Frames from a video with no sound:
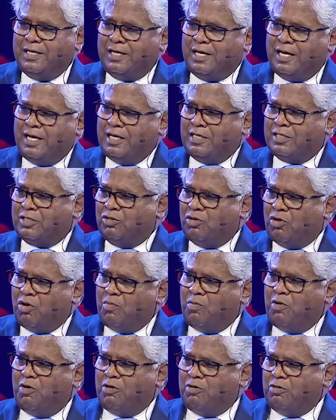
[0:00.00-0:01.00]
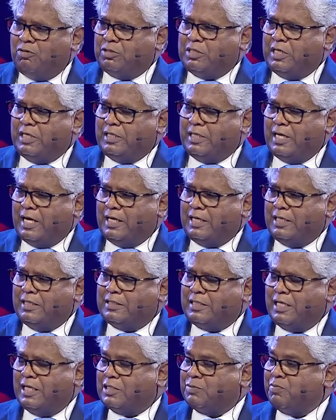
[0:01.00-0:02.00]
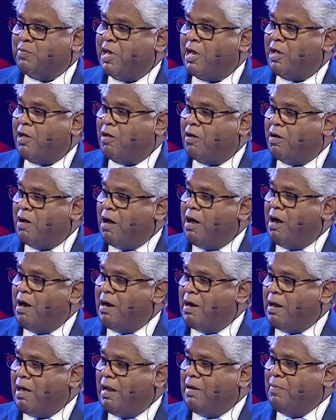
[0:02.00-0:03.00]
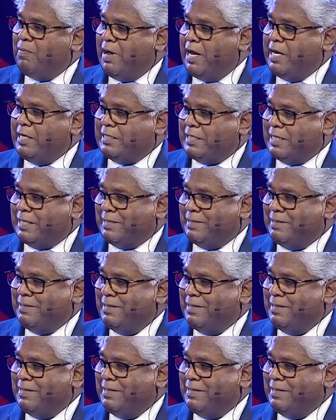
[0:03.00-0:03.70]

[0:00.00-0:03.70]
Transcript: He is no more using that. He says, may God Almighty